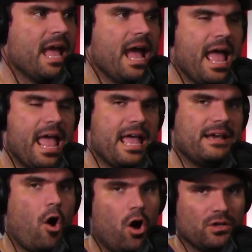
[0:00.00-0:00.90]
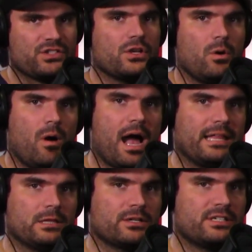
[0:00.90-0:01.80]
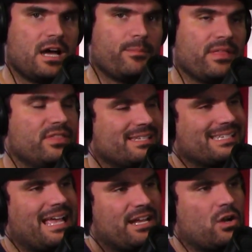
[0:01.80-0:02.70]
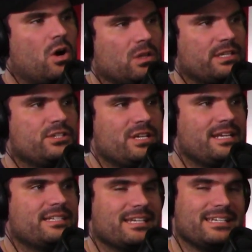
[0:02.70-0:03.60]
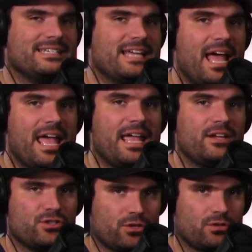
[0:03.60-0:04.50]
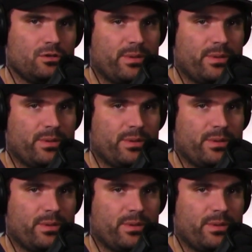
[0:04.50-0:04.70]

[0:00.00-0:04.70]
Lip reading: And also, I looked up the Psychology Today journal,